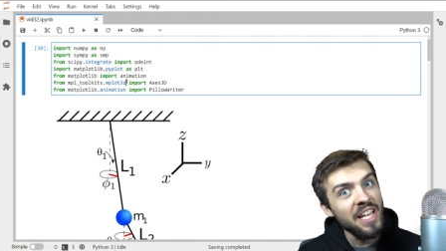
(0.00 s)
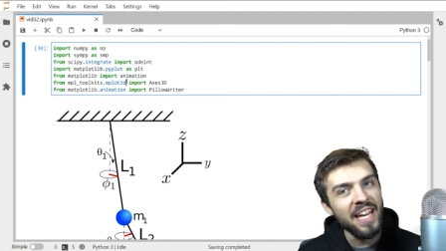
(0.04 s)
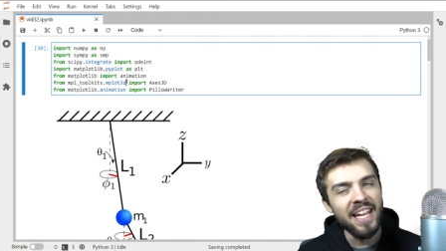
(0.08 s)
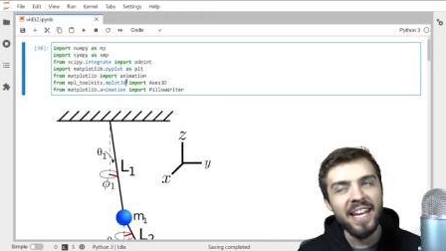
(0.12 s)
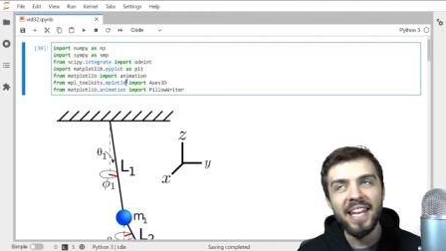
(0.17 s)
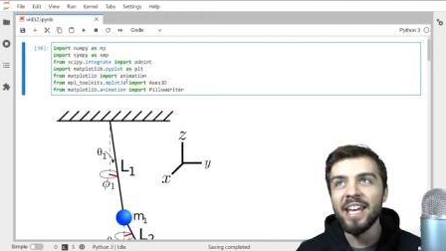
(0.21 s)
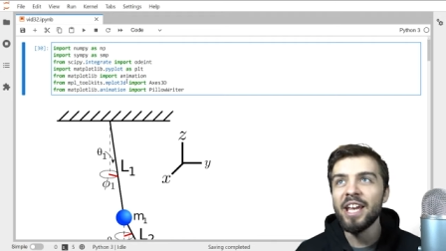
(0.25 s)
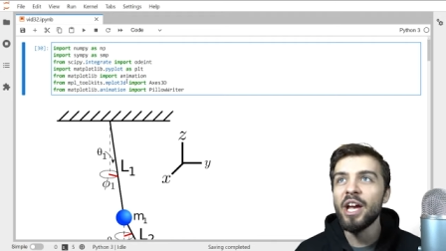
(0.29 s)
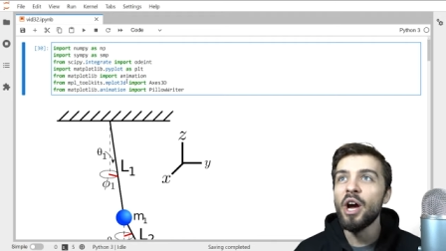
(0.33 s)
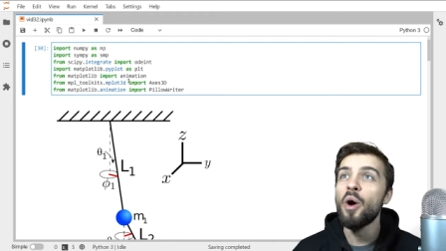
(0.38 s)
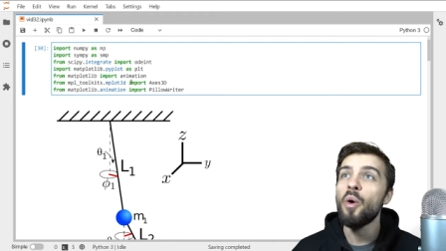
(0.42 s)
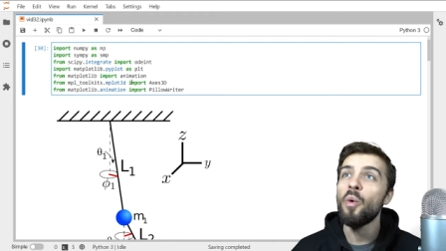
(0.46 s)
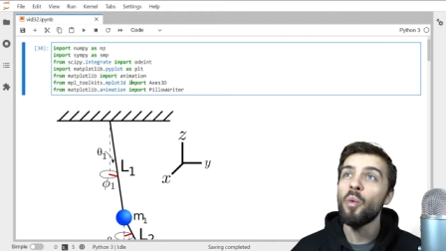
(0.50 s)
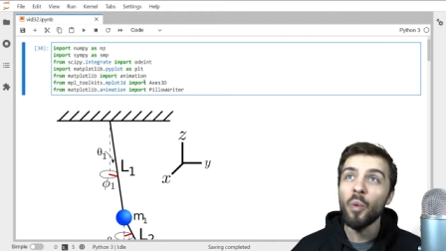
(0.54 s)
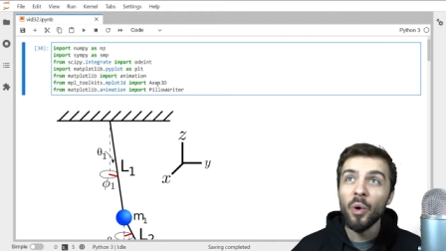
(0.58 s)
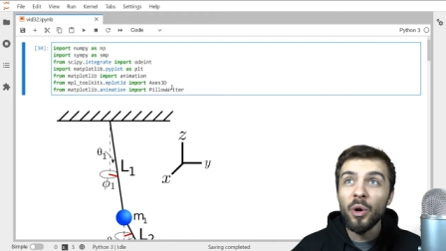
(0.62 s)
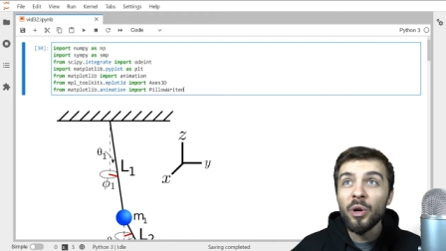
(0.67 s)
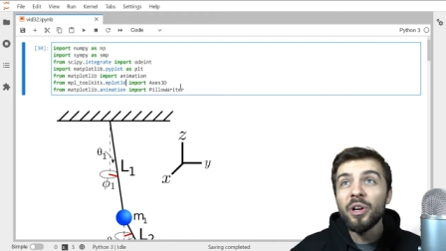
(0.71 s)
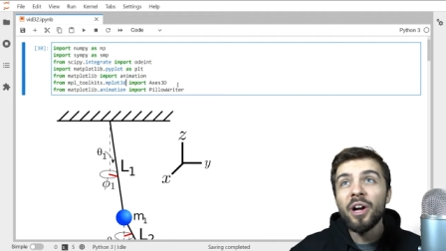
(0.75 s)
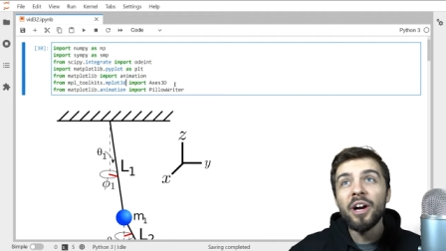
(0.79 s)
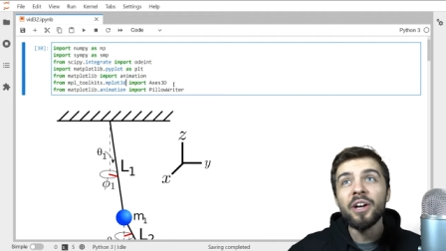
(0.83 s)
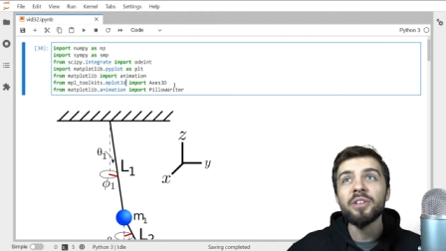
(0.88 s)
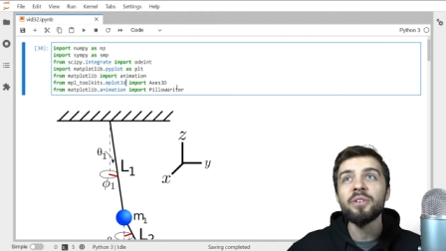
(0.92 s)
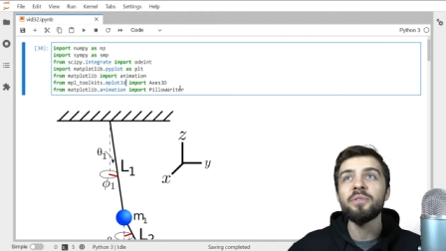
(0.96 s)
kidding,
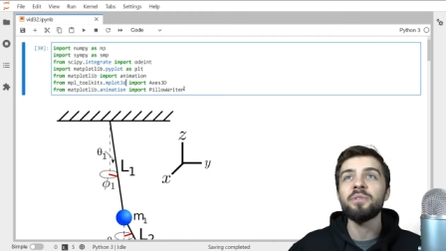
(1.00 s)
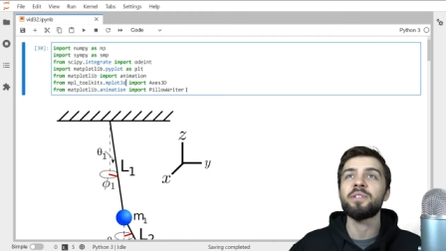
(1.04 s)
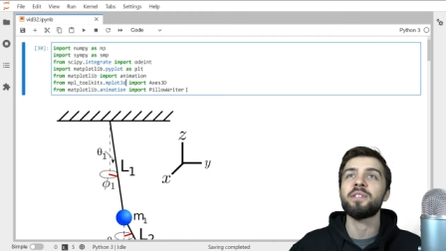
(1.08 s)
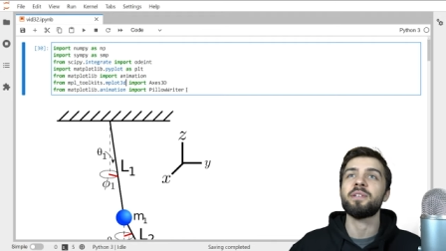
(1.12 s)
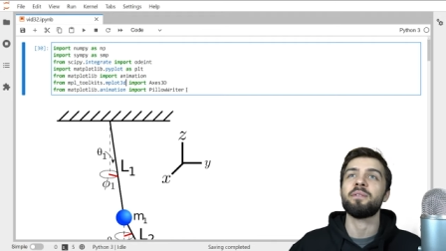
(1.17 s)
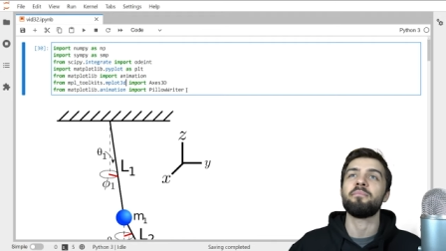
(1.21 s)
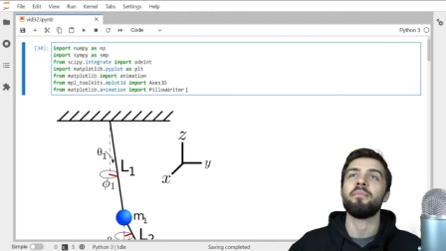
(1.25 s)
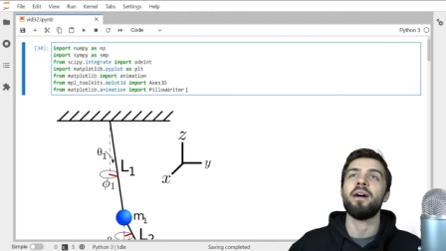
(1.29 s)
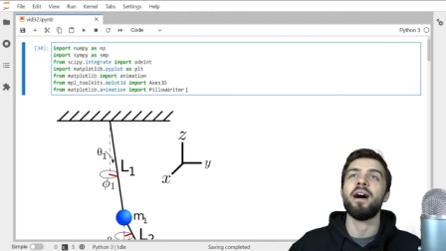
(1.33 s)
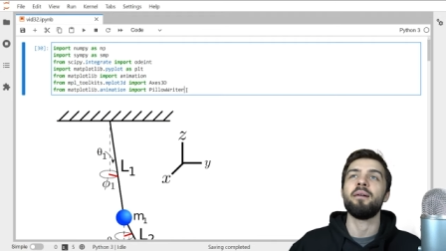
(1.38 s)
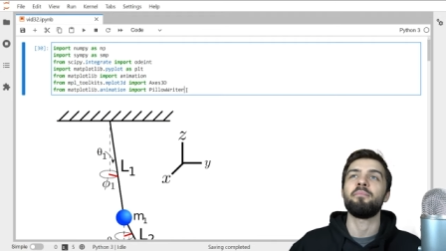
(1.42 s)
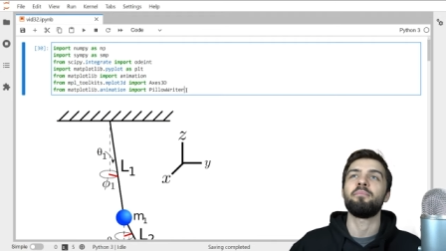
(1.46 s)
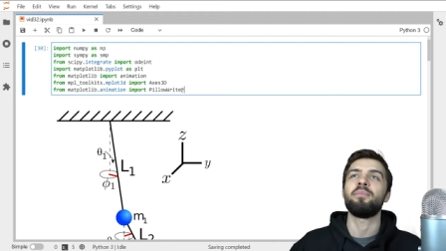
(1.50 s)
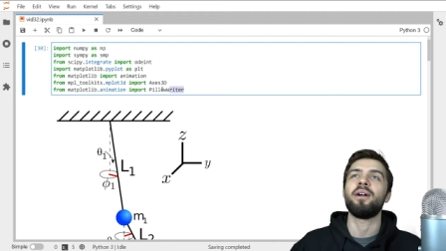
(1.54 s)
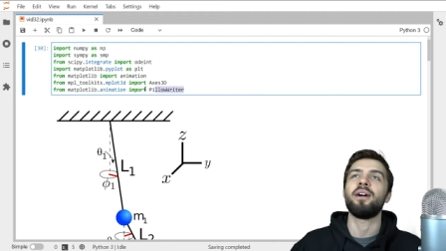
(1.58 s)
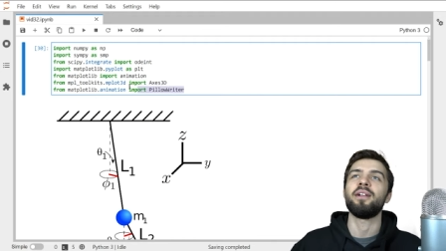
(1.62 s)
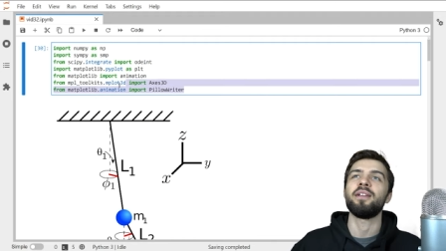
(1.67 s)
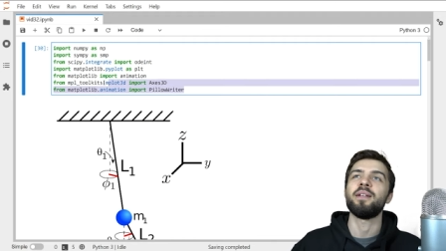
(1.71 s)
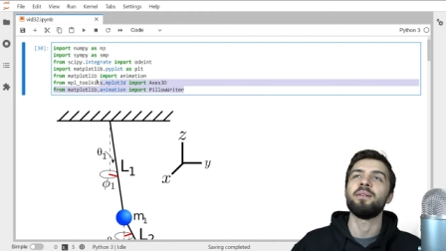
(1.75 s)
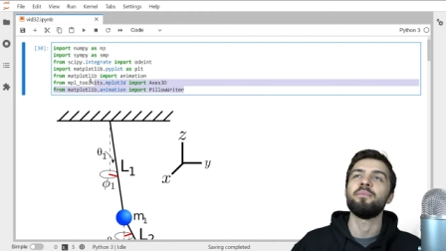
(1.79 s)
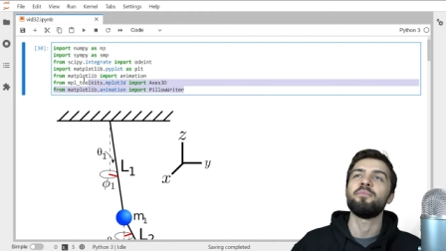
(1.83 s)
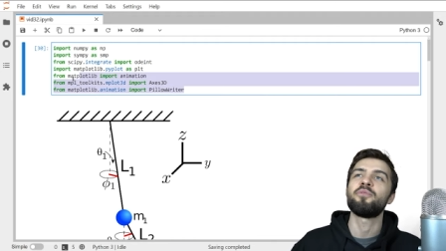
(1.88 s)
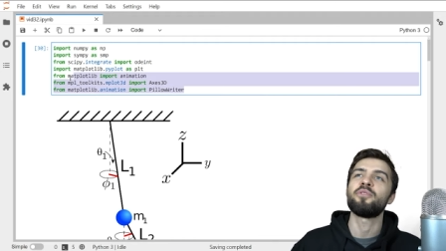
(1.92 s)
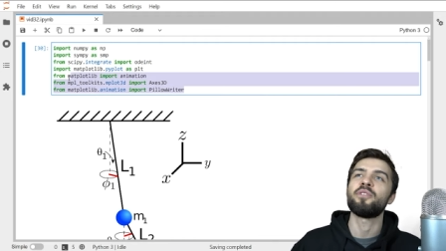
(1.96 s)
we're not using
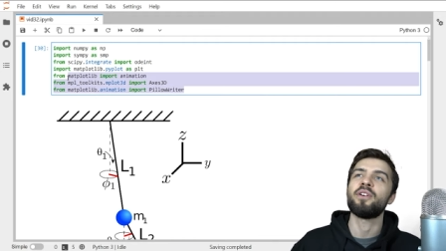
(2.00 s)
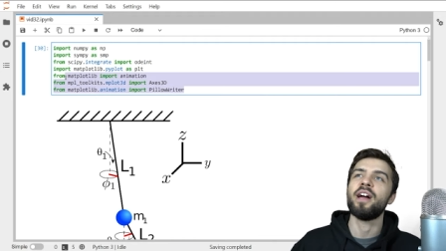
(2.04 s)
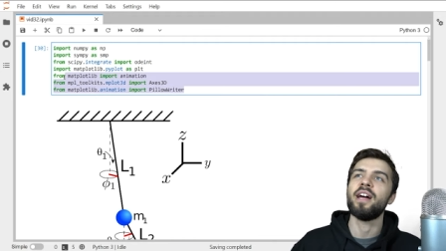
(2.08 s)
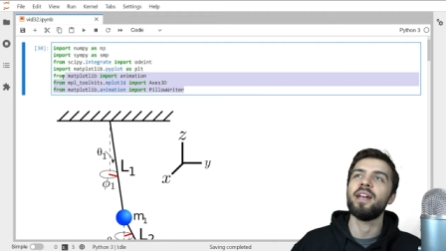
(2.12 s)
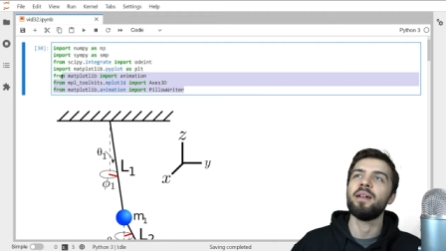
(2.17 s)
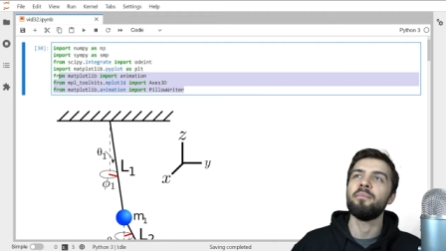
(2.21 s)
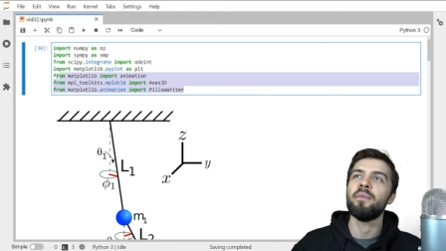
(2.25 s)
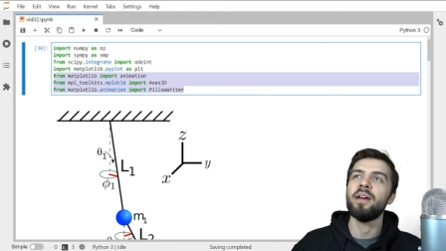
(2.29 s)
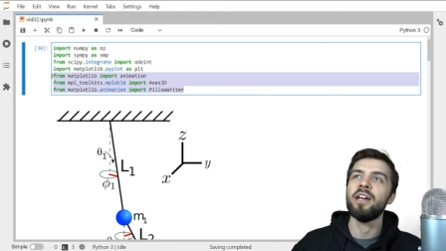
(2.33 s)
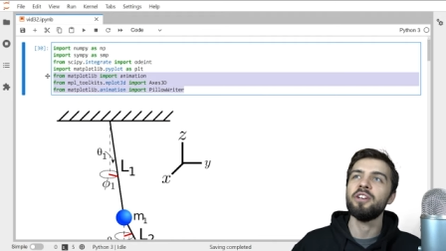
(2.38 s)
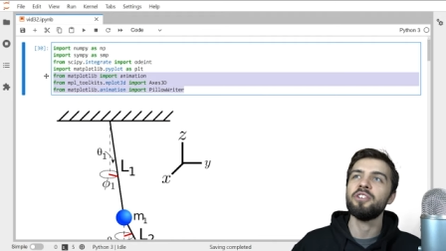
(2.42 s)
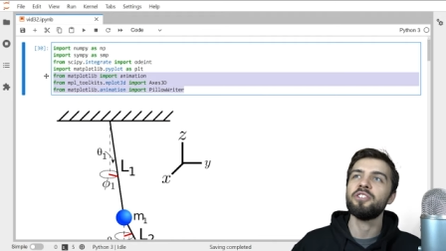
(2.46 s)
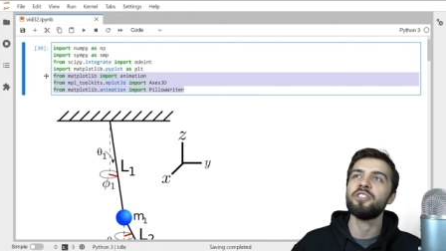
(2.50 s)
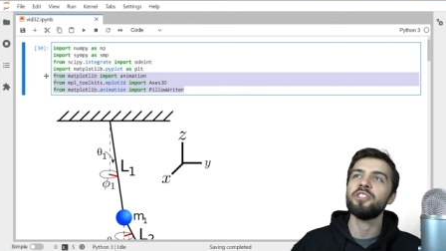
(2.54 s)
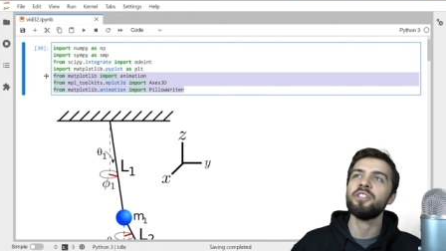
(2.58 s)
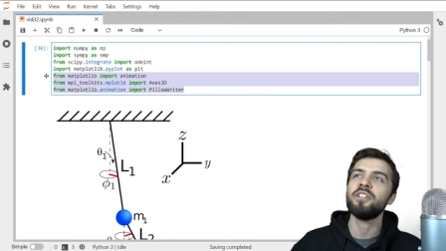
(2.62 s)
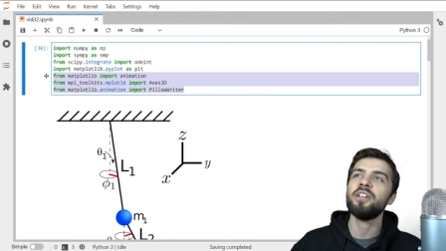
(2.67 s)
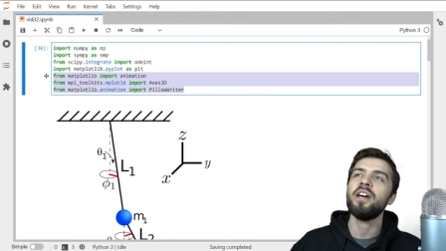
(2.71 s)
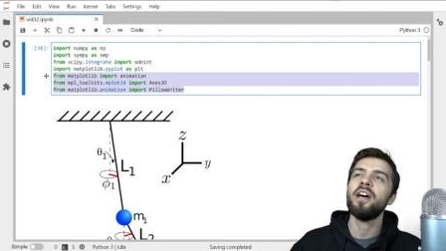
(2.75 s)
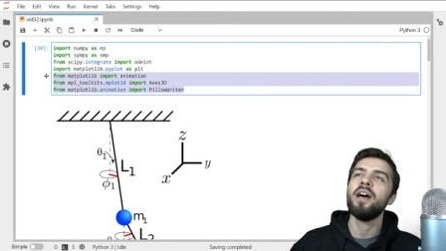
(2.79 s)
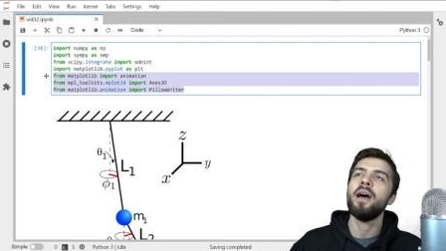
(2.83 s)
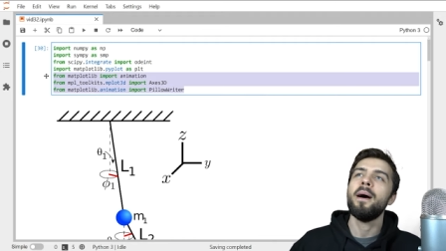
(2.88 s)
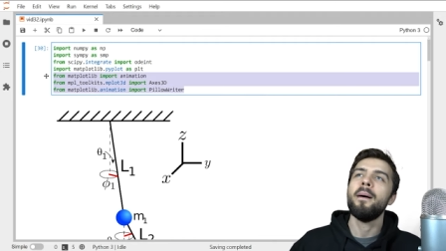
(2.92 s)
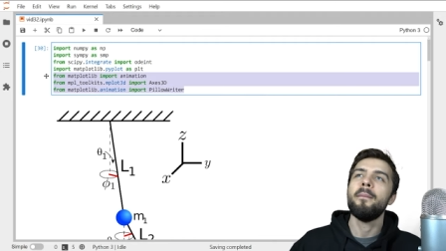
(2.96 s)
Matplotlib for animation,